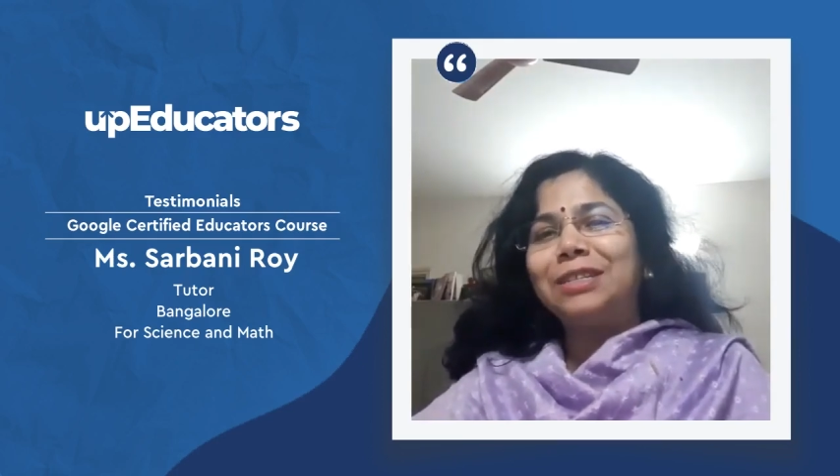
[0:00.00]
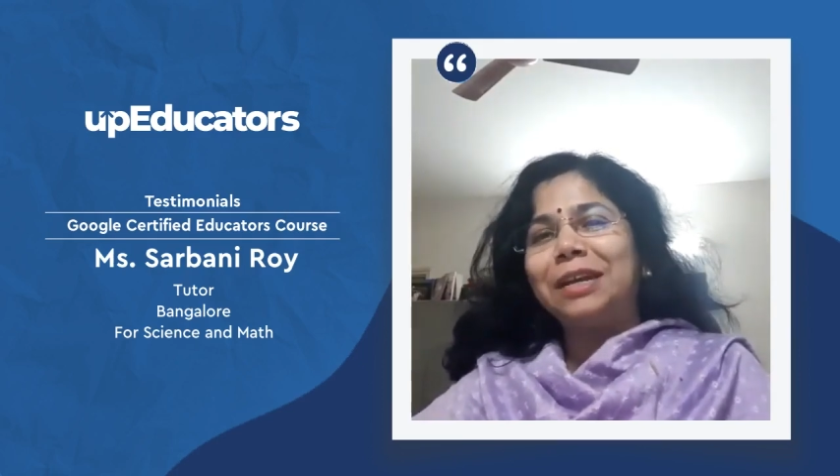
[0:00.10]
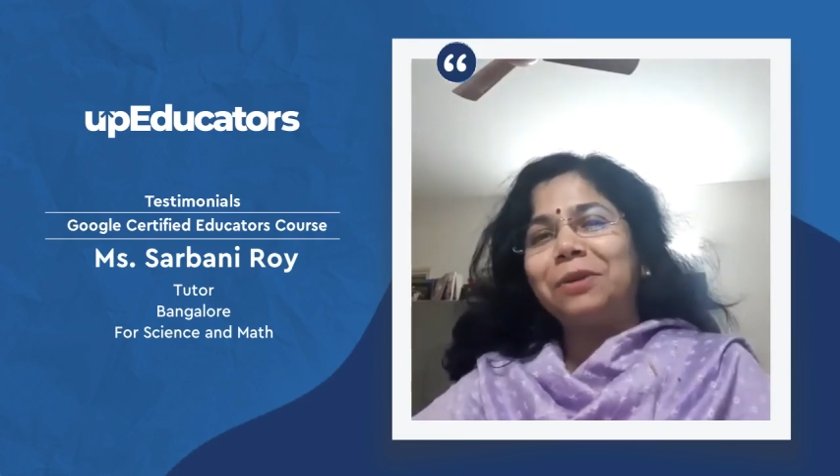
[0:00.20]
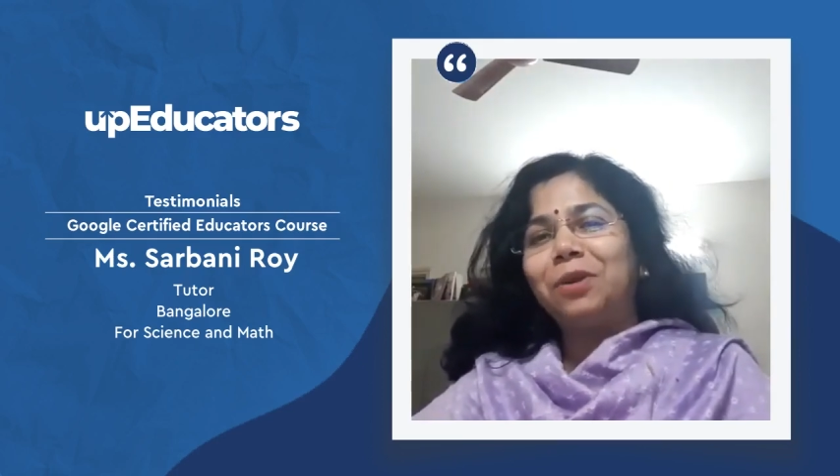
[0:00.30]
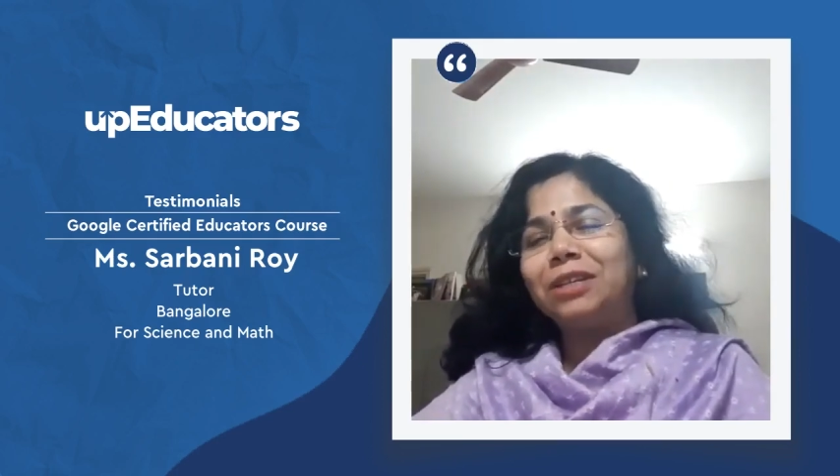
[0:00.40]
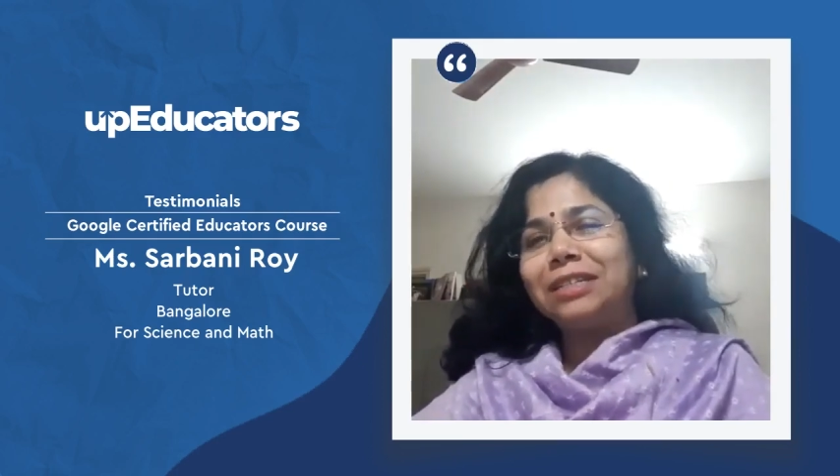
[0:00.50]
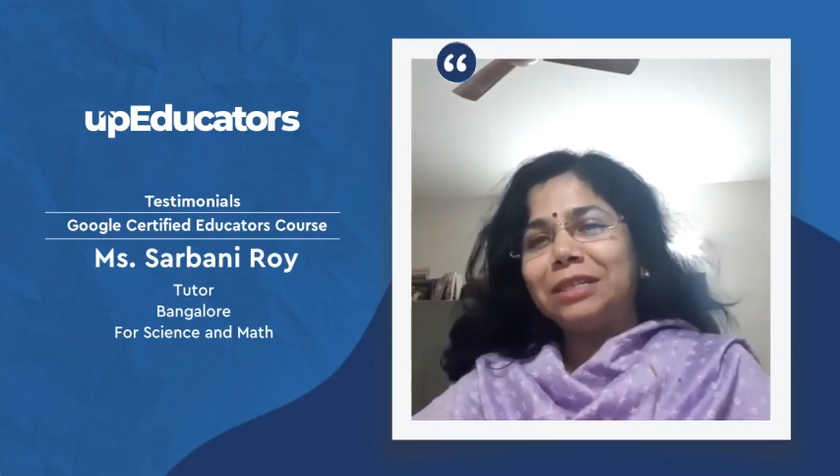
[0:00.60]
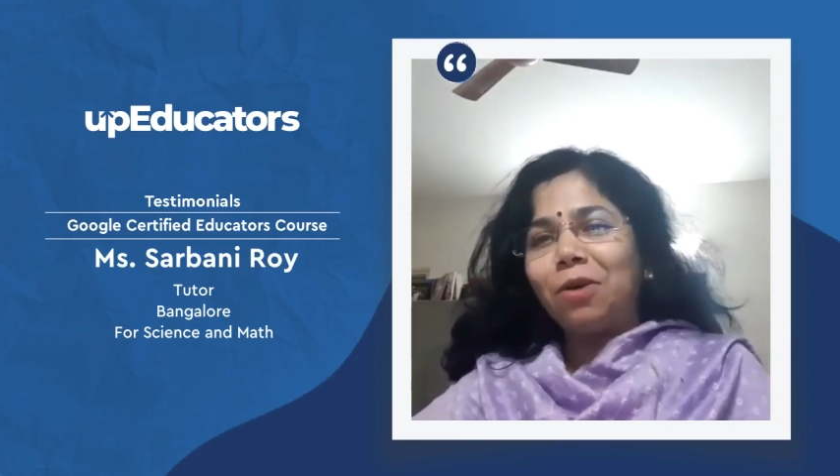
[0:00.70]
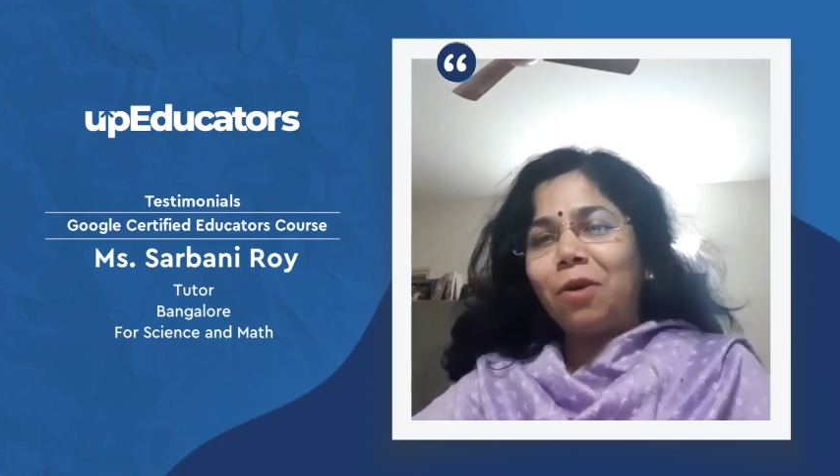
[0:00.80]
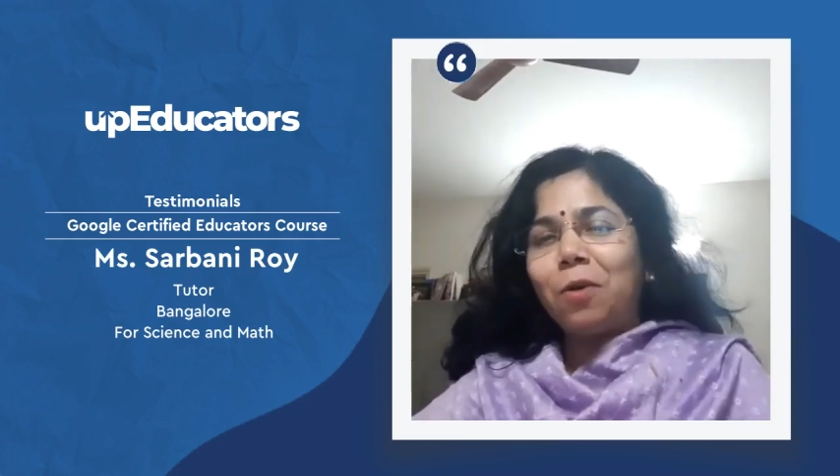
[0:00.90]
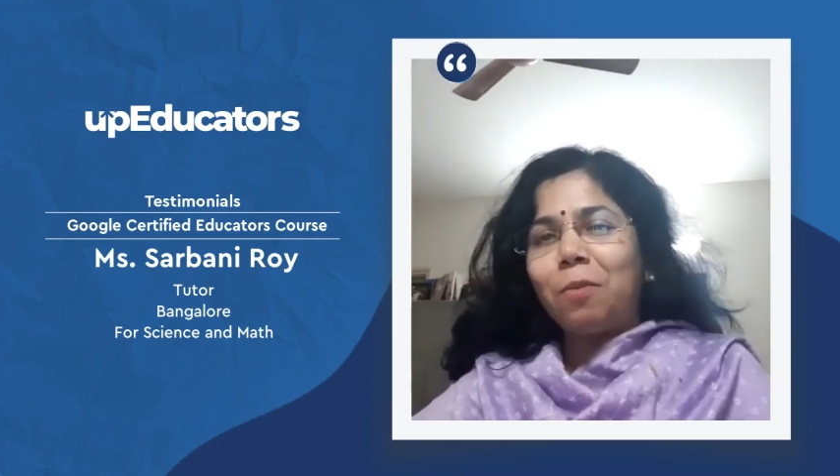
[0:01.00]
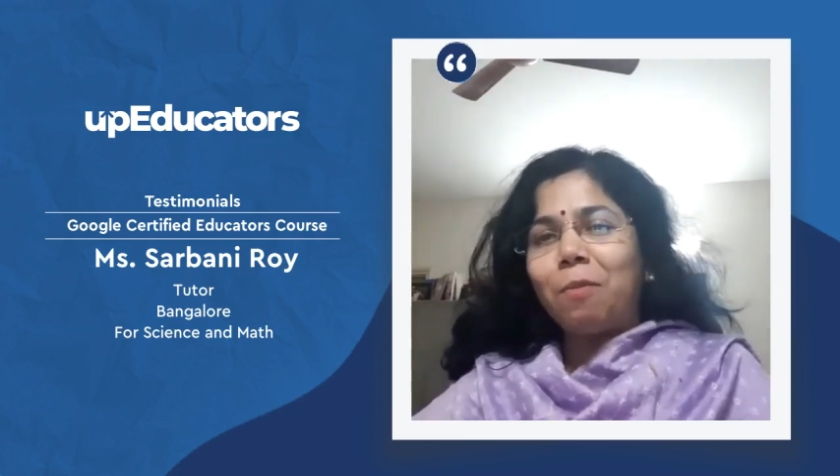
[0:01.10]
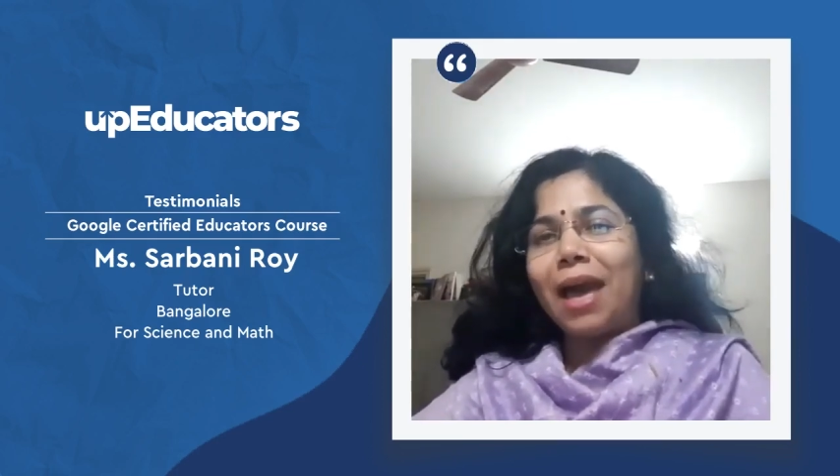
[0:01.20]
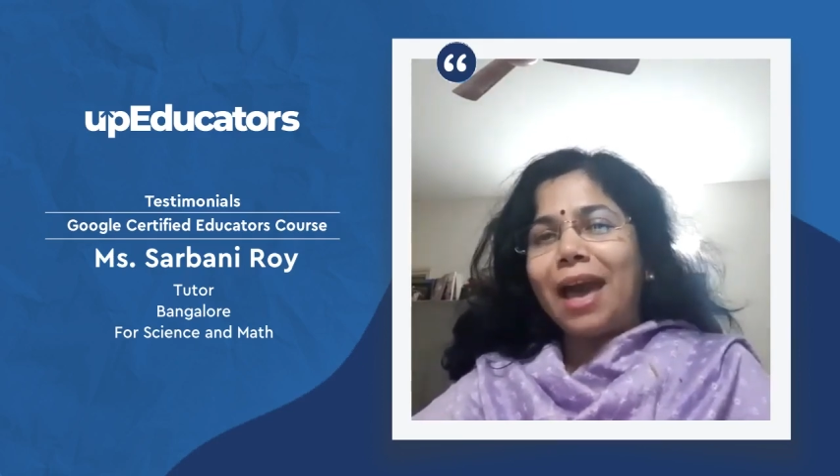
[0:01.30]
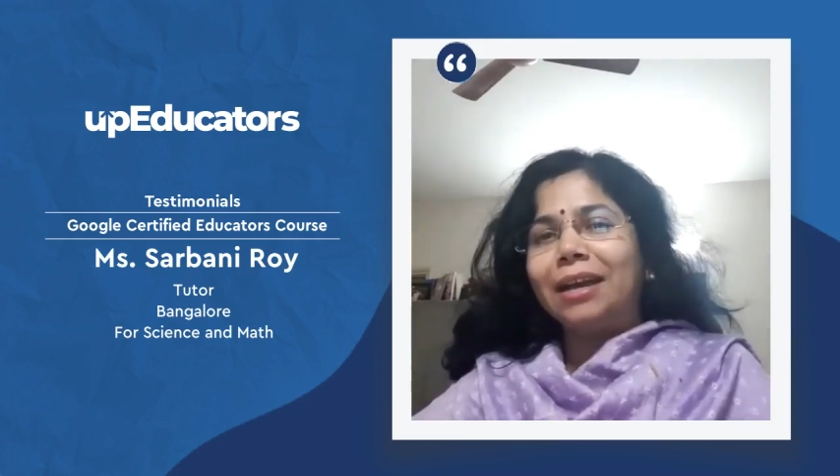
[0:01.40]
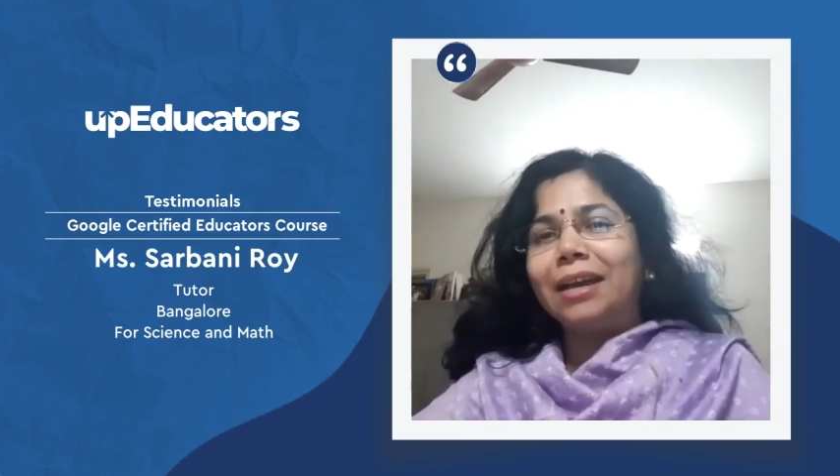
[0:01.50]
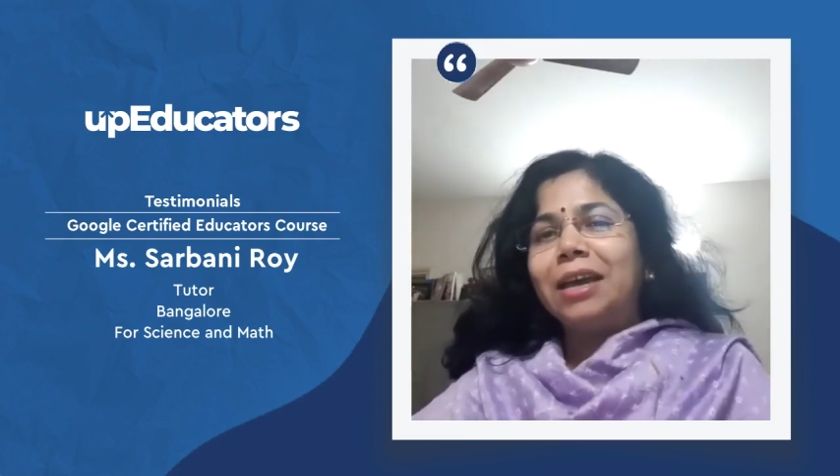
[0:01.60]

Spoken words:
technologies long back.